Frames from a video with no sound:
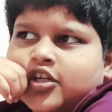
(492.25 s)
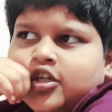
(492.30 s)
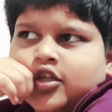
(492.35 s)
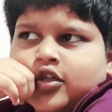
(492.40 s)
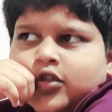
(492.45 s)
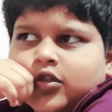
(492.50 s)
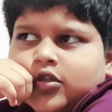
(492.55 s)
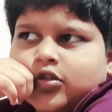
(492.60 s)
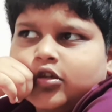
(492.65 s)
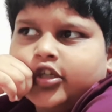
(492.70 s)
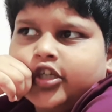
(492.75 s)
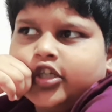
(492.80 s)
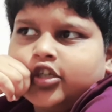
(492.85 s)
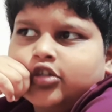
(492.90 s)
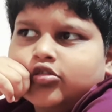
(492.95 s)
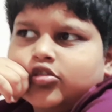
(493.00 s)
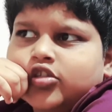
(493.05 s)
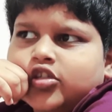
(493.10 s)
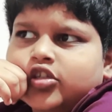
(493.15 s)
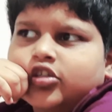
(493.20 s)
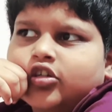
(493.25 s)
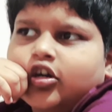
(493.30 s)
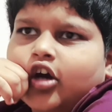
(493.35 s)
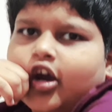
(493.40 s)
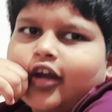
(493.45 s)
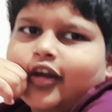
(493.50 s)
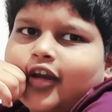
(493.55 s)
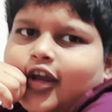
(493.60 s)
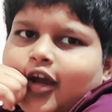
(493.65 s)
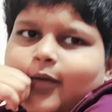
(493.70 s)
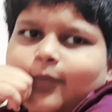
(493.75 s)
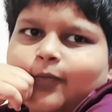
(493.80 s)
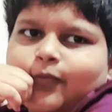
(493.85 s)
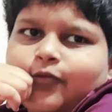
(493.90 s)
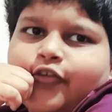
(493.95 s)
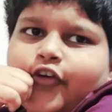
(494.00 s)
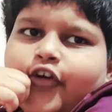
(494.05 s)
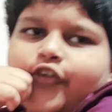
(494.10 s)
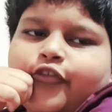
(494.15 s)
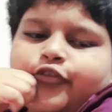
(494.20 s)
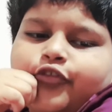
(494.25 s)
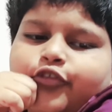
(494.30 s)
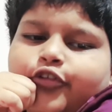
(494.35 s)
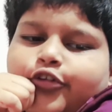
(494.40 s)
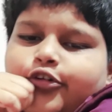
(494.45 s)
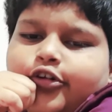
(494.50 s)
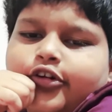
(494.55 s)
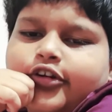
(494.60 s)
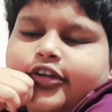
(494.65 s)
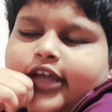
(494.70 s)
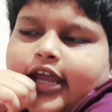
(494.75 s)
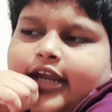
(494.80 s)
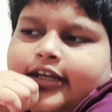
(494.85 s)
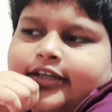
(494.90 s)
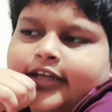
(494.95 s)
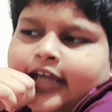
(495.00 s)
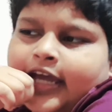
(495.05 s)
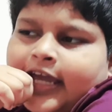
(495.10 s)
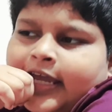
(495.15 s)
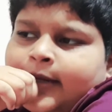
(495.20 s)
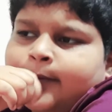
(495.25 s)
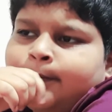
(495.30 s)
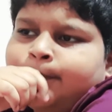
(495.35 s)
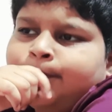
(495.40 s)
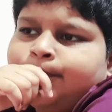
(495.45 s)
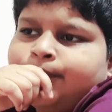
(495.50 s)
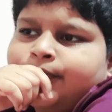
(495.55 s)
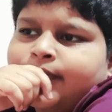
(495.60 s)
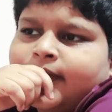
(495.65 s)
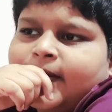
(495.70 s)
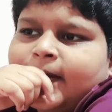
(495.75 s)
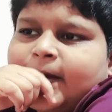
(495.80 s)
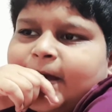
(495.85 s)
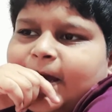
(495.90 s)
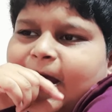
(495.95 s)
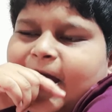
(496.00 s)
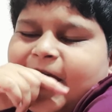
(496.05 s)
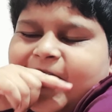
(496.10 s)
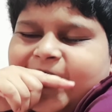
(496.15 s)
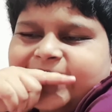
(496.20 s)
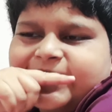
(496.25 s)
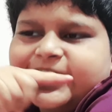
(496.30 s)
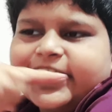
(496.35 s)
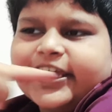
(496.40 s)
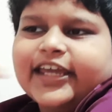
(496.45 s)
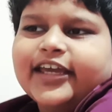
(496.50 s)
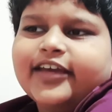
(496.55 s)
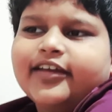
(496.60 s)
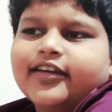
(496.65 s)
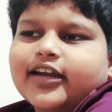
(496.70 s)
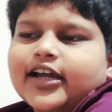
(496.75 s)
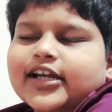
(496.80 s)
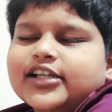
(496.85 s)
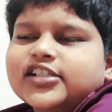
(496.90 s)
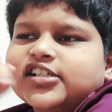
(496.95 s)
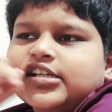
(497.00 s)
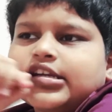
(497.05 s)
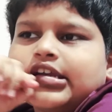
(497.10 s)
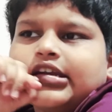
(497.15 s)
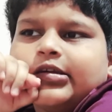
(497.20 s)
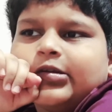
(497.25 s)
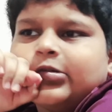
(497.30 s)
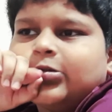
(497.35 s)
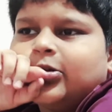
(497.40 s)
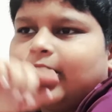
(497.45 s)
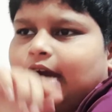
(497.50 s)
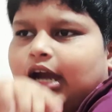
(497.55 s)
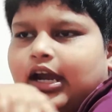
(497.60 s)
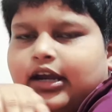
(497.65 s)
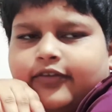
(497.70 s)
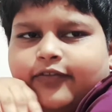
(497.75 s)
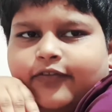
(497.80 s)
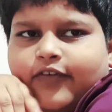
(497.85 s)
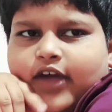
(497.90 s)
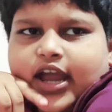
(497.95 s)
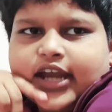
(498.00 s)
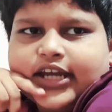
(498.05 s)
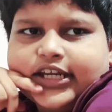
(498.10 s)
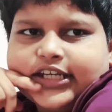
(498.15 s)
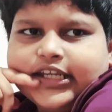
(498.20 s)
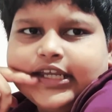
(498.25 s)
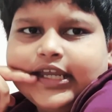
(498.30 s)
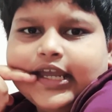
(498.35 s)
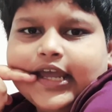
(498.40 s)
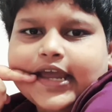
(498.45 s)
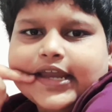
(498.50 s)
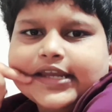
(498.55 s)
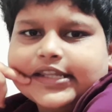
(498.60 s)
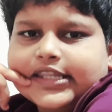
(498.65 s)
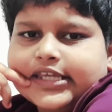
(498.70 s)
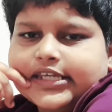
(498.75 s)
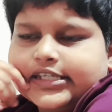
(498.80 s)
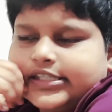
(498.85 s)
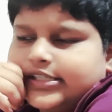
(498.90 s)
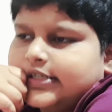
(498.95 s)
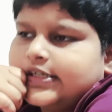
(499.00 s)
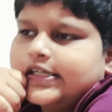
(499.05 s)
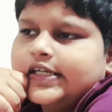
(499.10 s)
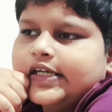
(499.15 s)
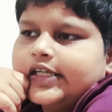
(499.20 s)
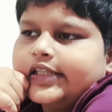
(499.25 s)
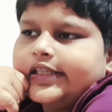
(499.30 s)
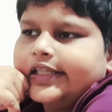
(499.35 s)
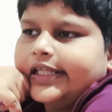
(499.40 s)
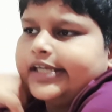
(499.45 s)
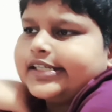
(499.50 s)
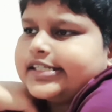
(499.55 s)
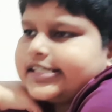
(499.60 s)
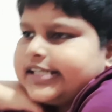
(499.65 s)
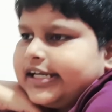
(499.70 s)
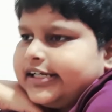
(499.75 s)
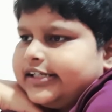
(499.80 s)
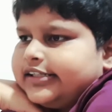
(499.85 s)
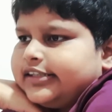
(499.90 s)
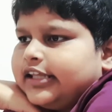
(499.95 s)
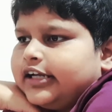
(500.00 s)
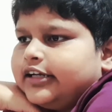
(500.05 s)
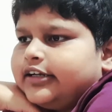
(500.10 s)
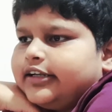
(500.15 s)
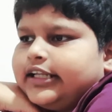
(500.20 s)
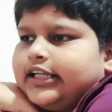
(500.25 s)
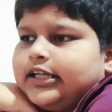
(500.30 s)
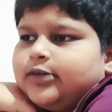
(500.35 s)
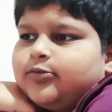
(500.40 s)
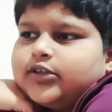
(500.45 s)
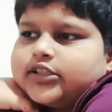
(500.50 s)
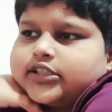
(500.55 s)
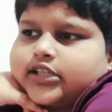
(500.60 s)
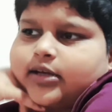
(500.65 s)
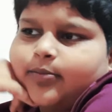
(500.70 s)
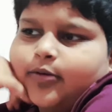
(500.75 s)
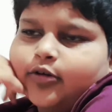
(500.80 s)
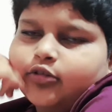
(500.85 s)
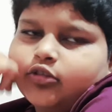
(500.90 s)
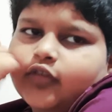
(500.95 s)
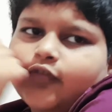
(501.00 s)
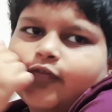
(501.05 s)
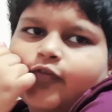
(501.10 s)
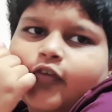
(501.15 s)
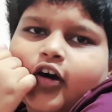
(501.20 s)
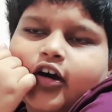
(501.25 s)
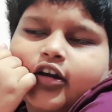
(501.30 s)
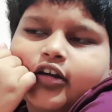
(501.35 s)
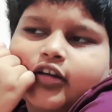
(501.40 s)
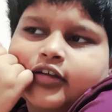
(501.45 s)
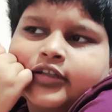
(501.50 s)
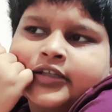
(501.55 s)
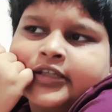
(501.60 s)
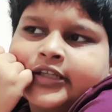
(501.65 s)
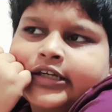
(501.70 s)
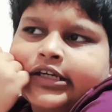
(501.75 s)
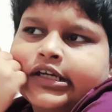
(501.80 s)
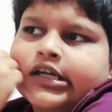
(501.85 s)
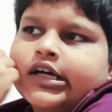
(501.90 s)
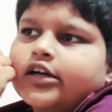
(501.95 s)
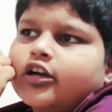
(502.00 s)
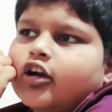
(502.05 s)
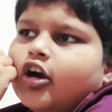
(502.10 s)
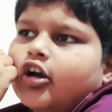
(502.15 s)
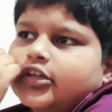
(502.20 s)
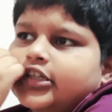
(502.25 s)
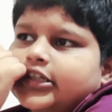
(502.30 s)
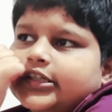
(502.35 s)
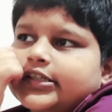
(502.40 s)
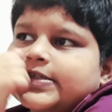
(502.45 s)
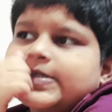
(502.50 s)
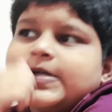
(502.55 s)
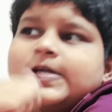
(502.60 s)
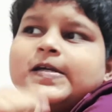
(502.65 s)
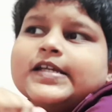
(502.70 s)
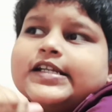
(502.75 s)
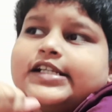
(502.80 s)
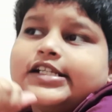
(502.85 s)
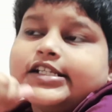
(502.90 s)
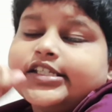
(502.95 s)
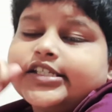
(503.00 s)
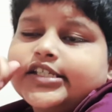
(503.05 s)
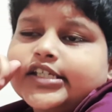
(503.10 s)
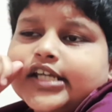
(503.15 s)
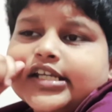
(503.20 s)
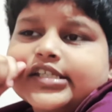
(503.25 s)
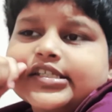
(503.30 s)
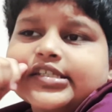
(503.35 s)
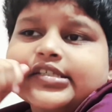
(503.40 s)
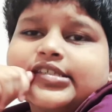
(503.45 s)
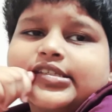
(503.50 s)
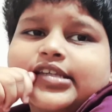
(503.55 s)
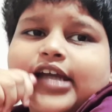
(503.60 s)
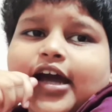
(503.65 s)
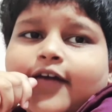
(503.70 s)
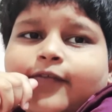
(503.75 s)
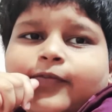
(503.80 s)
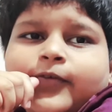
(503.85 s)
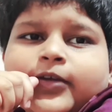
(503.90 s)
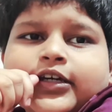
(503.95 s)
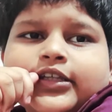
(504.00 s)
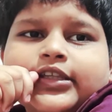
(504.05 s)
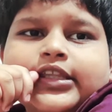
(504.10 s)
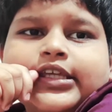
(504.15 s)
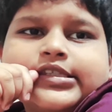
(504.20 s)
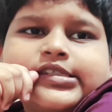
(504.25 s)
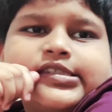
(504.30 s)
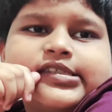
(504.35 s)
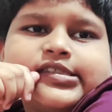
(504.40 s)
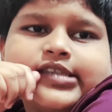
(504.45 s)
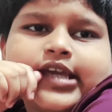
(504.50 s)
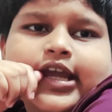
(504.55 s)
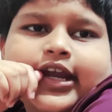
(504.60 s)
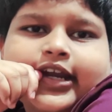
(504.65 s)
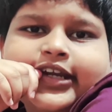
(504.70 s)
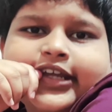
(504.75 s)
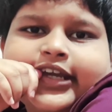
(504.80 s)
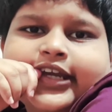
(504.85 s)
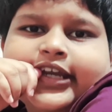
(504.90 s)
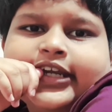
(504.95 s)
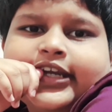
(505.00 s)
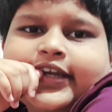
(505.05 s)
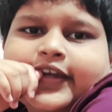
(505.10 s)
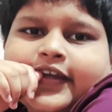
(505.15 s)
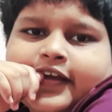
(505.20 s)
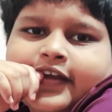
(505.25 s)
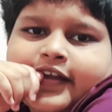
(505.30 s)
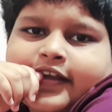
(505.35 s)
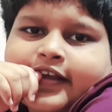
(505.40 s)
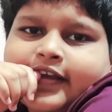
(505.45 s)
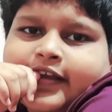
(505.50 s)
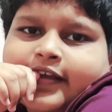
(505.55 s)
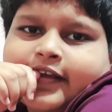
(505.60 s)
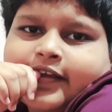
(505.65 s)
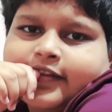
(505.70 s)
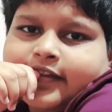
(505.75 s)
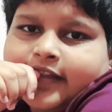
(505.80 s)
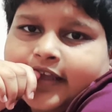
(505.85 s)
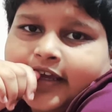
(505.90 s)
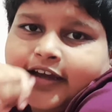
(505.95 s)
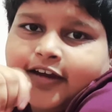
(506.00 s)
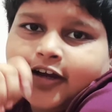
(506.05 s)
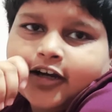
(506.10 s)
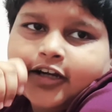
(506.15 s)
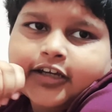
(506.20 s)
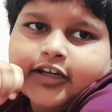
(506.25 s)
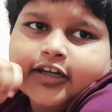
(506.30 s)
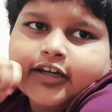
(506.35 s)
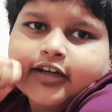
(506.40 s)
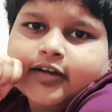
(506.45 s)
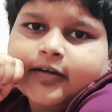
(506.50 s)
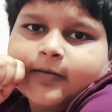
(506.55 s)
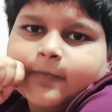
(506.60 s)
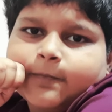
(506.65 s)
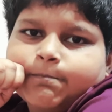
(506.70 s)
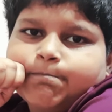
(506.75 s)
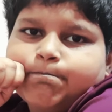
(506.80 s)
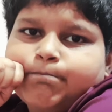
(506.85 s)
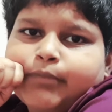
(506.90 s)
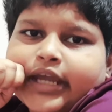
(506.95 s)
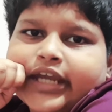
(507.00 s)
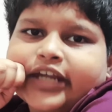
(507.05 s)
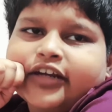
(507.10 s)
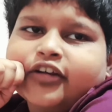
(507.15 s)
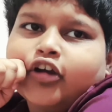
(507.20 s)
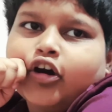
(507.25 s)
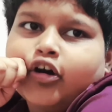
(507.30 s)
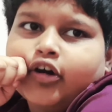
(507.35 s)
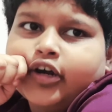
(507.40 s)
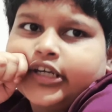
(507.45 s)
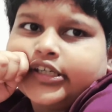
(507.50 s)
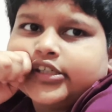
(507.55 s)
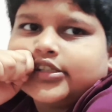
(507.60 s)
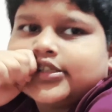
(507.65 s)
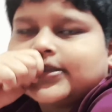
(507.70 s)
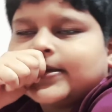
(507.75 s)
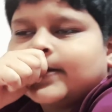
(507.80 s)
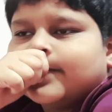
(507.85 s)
So he used to not come for food at time and they rushed to Aunt Fanny and they said the tree was about to fall on the cottage. Just after they said it, they heard a big noise.